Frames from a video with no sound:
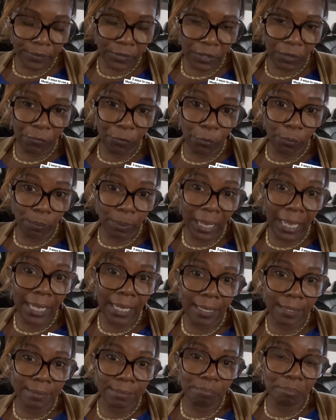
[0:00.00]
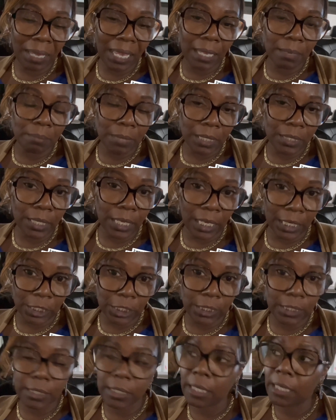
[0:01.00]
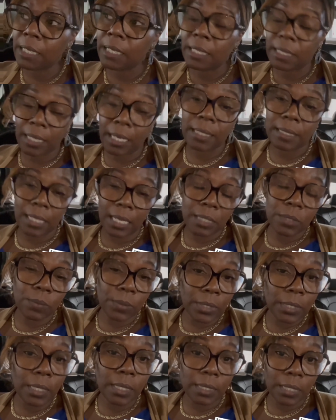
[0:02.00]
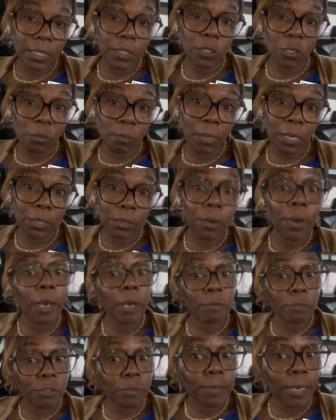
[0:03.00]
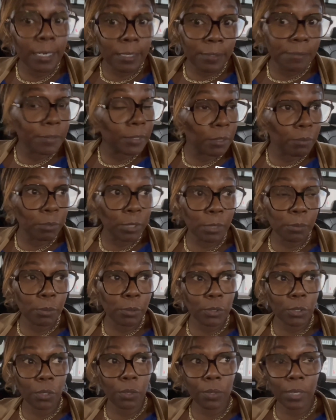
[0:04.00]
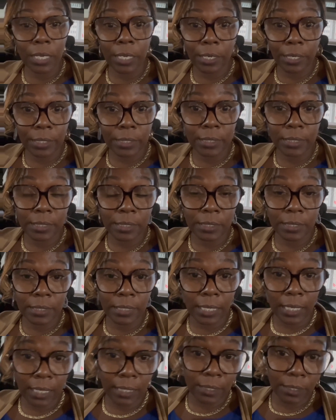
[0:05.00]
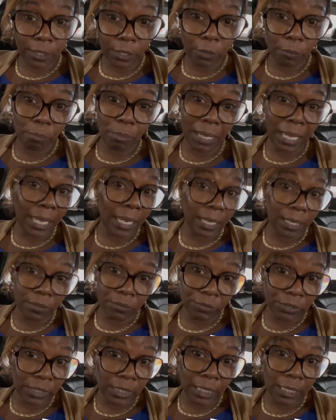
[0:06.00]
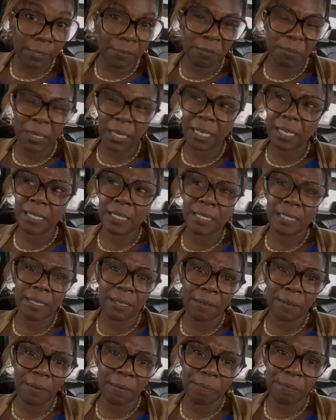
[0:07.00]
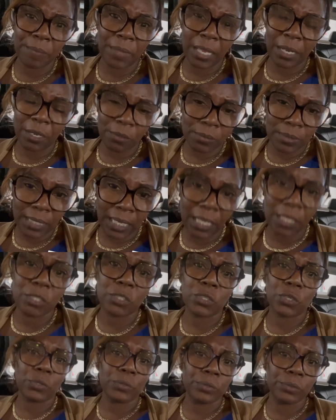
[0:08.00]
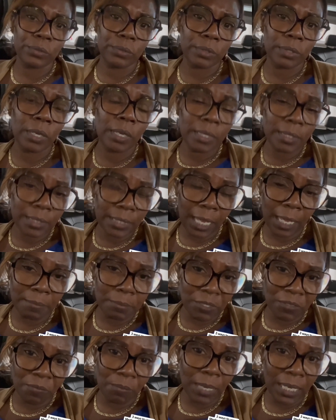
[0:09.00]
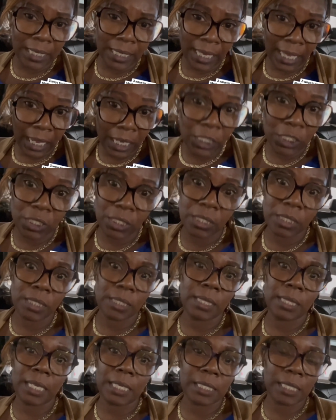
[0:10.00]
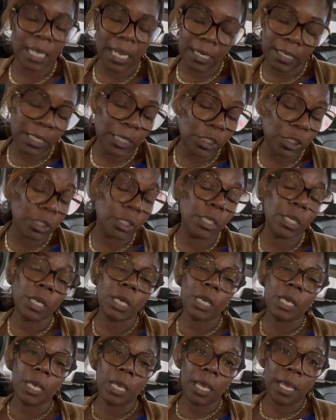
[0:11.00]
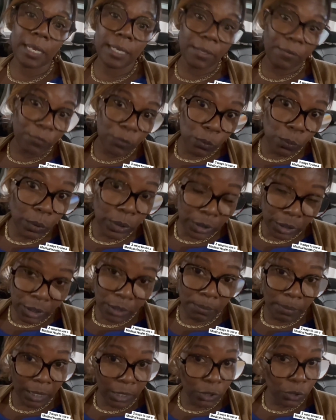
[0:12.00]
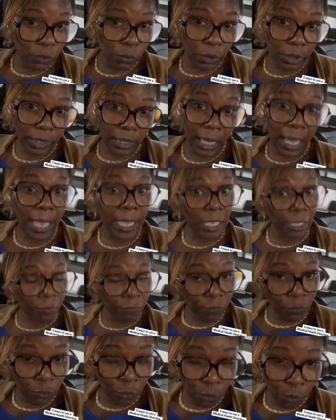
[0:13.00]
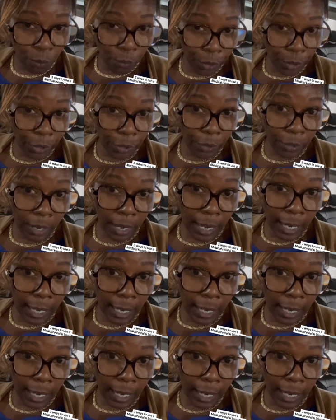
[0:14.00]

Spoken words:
for pain medication. Like, that's one of the things on the medical health directive. Some people don't care to get their pain relieved because they don't take certain types of medications and things of that nature. And if you wanted to make sure that if you were